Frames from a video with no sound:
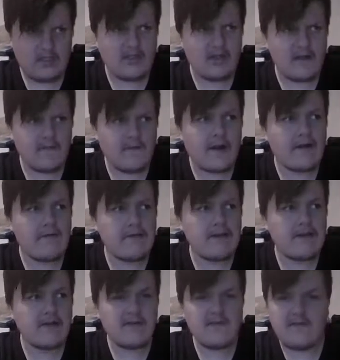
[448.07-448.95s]
very
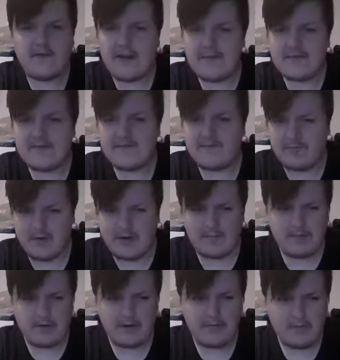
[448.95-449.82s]
good vibes of
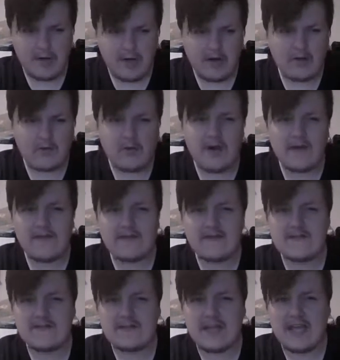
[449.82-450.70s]
Britpop, not quite the
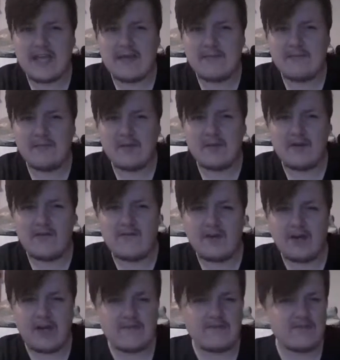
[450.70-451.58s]
same good
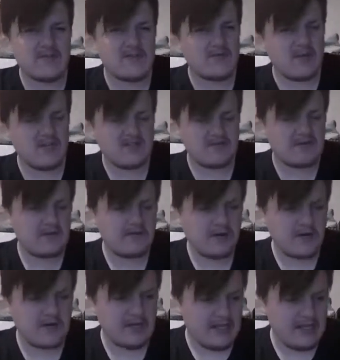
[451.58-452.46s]
vibes as
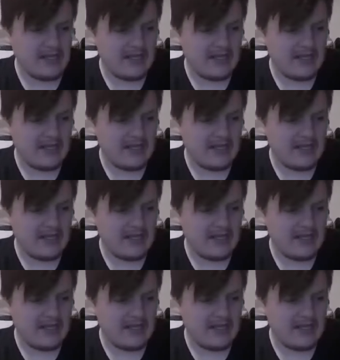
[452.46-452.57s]
2021.